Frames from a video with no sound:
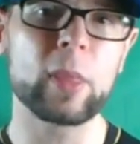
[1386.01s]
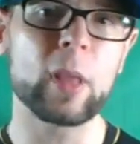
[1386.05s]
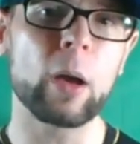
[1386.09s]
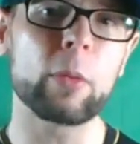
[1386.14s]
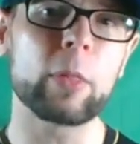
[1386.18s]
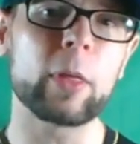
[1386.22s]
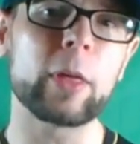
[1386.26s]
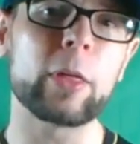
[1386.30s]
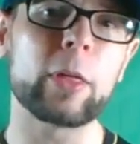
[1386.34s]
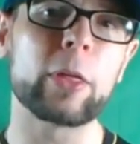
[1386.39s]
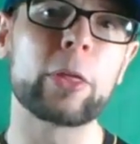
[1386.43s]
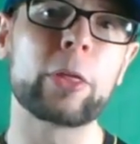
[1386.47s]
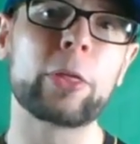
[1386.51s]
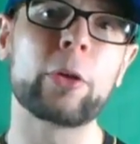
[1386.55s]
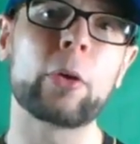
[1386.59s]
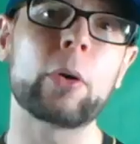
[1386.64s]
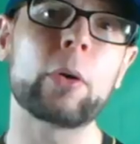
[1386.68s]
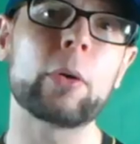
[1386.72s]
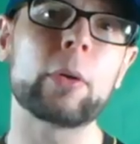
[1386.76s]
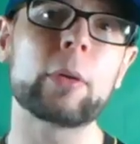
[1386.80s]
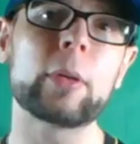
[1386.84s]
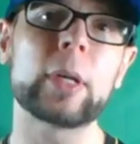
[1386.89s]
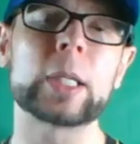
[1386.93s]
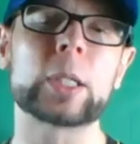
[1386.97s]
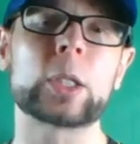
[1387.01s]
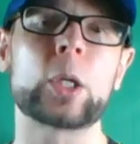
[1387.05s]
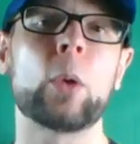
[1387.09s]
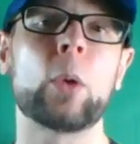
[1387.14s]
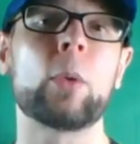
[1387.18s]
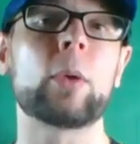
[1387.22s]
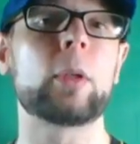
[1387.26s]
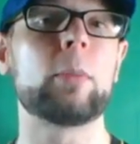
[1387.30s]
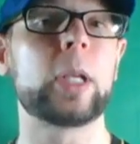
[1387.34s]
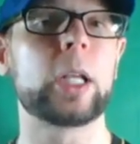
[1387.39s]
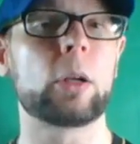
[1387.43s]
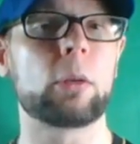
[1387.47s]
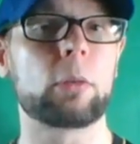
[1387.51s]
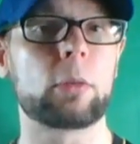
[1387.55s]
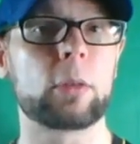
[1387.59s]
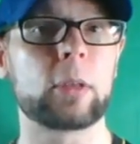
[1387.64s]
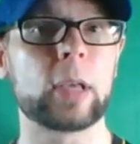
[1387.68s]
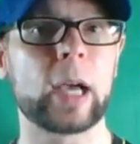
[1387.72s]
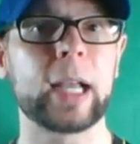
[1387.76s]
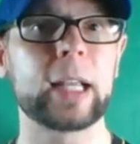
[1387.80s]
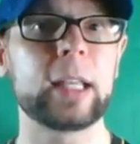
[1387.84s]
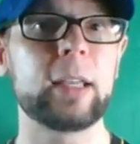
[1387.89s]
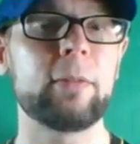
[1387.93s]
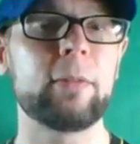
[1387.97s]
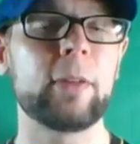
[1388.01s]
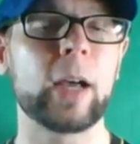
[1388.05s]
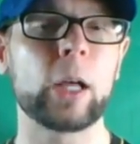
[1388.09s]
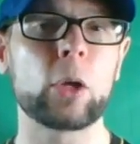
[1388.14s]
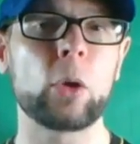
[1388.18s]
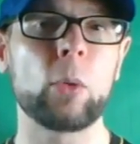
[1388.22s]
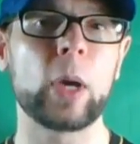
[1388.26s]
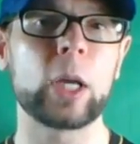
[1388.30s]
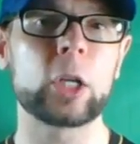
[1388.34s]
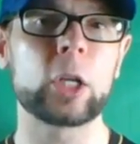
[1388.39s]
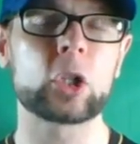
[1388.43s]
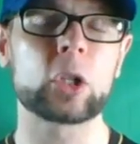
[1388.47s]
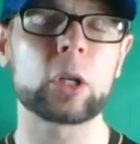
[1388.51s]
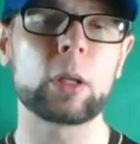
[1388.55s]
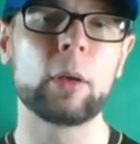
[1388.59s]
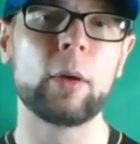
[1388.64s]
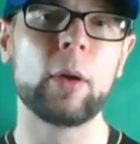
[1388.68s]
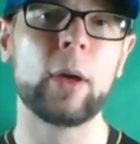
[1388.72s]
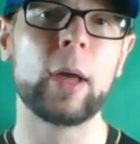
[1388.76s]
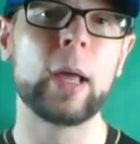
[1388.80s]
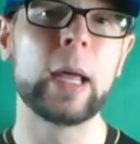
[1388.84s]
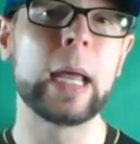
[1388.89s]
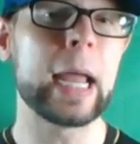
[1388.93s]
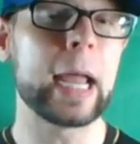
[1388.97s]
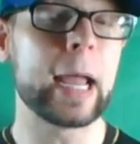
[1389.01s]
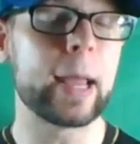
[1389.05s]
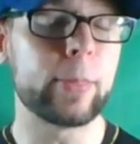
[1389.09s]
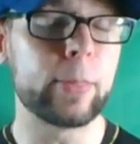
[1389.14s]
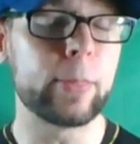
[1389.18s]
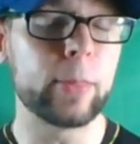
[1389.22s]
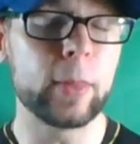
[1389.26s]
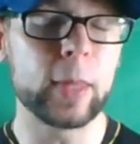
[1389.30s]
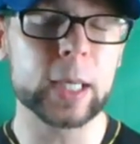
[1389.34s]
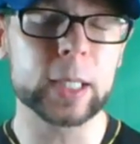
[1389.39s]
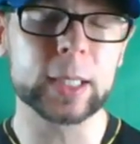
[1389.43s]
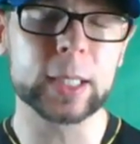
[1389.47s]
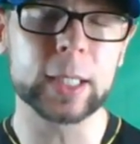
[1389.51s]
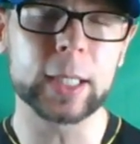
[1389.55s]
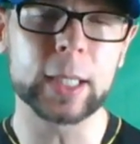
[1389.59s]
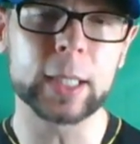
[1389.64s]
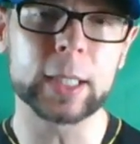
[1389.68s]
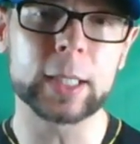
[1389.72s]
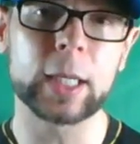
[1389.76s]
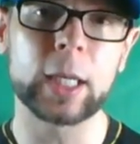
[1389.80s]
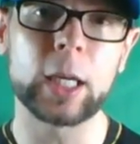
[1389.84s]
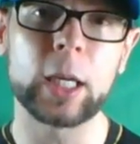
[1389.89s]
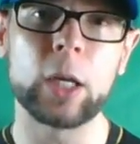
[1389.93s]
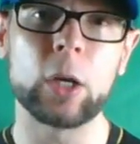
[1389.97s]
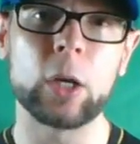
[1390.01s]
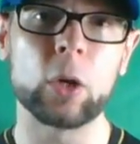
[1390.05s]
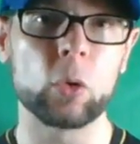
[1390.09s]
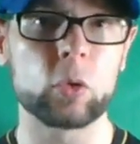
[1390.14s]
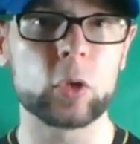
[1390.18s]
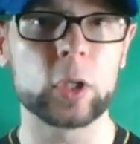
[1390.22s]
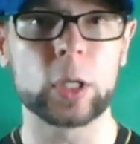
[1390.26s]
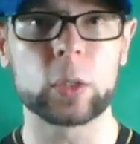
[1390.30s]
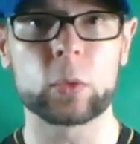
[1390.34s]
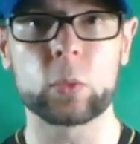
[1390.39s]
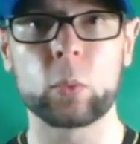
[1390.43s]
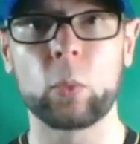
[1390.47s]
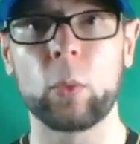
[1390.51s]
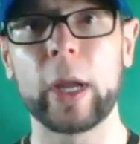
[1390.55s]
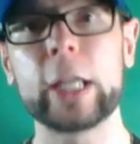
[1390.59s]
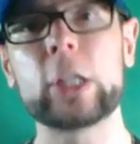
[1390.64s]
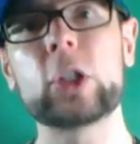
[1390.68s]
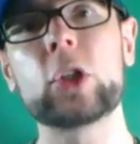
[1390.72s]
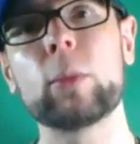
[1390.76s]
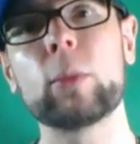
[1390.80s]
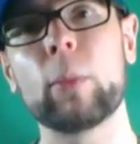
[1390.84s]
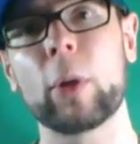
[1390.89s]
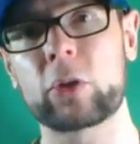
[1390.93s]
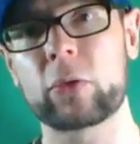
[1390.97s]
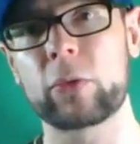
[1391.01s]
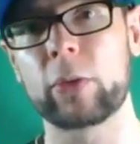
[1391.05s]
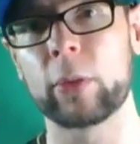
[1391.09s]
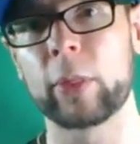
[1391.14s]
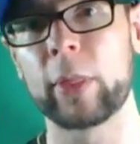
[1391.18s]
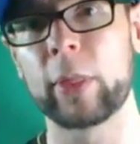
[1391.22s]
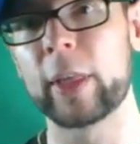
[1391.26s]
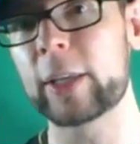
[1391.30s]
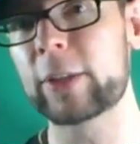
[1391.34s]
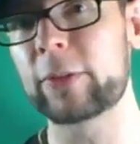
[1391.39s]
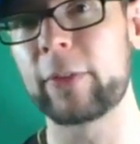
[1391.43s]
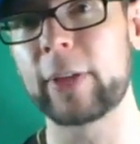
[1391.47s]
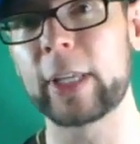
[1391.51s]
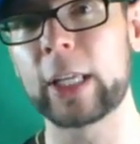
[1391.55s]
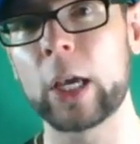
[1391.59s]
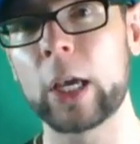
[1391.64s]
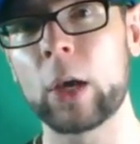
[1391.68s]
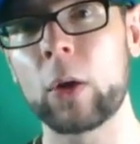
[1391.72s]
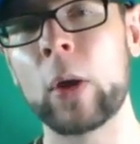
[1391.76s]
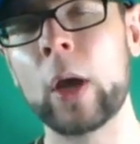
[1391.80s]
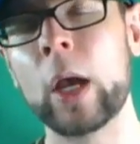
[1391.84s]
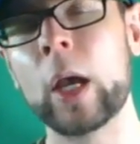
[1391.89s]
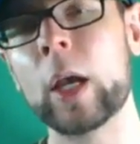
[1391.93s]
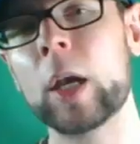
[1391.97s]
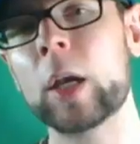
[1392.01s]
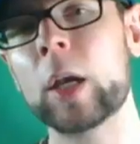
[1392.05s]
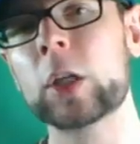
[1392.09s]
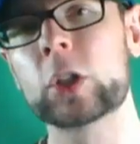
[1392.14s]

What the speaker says: Now, the third is going to be your diet evaluation, and this is huge. It's way too much for this video.